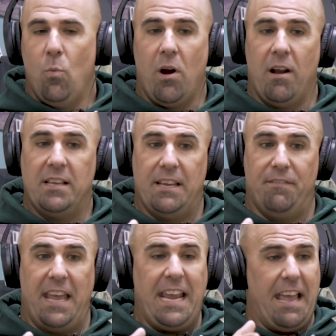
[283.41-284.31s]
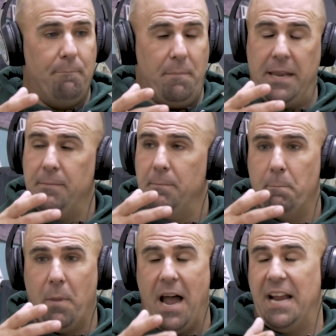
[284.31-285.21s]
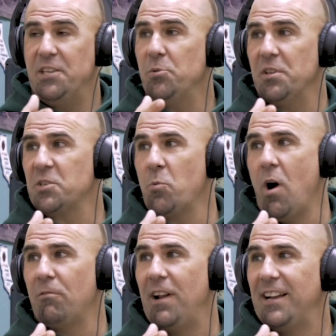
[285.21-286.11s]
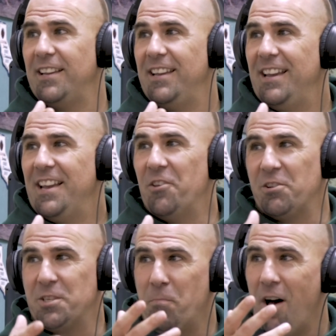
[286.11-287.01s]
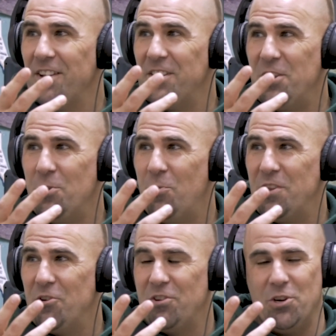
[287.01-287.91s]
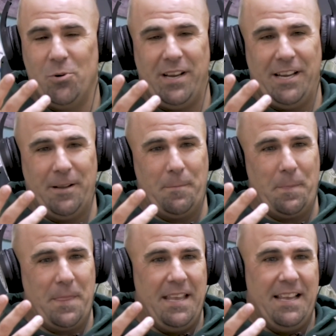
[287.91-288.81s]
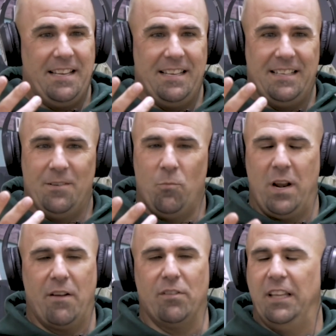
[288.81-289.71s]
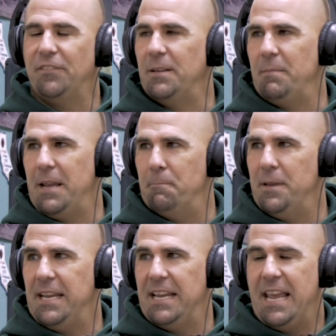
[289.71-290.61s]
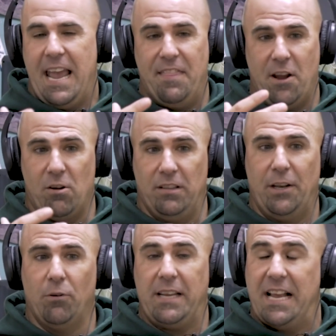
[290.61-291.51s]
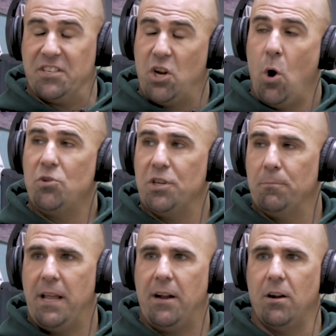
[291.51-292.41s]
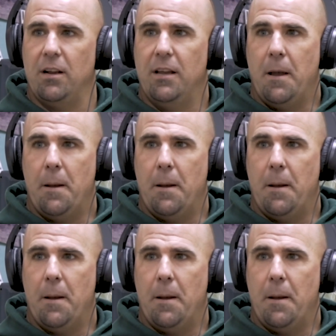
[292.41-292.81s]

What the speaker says: Whereas if they have been behind you in the squat rack, they're spotting you when you're doing whatever the lift it may be, and they are literally, as a coach and a player,